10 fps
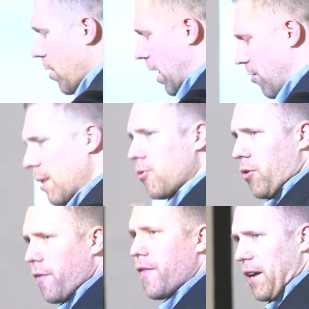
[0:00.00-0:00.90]
uh, same
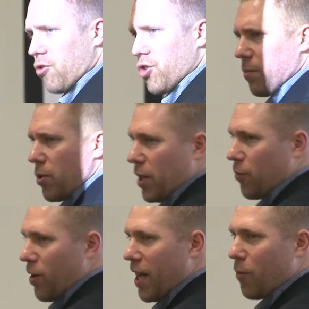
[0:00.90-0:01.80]
sort of effects generally,
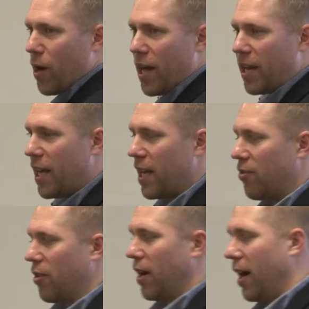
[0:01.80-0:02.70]
right? When
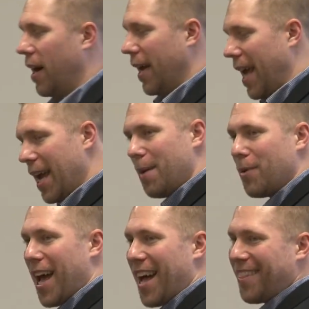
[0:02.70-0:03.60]
it's uh, aimed
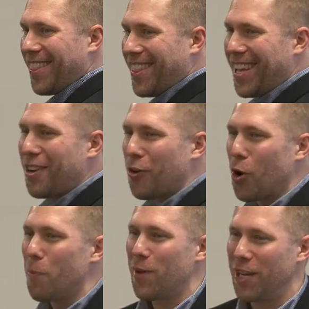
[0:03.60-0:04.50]
at the
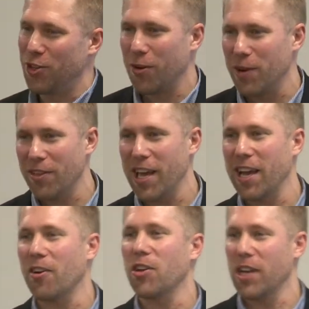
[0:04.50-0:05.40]
in-group, it generates
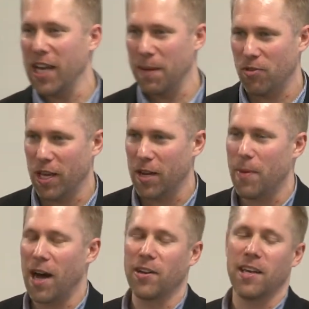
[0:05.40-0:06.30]
anger, you get upset
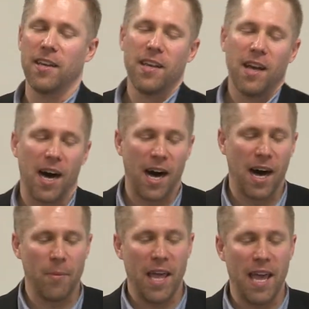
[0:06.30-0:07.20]
about it.
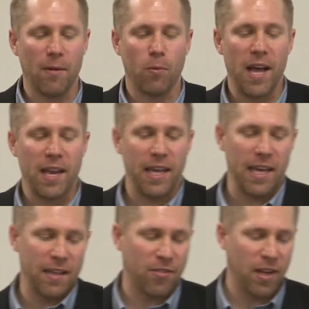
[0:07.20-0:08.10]
Um, and when
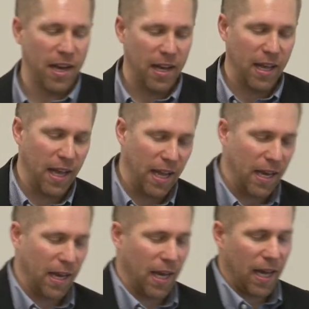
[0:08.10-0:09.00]
it's uh,
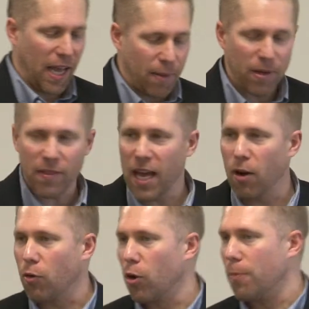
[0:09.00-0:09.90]
uh, aimed at the
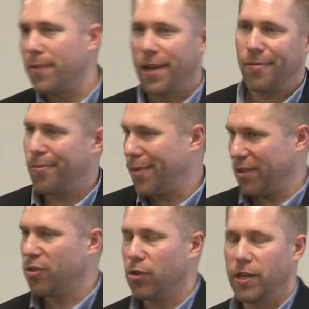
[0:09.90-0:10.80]
out group, it's
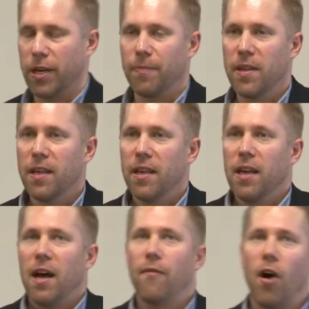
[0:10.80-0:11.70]
less clear. I've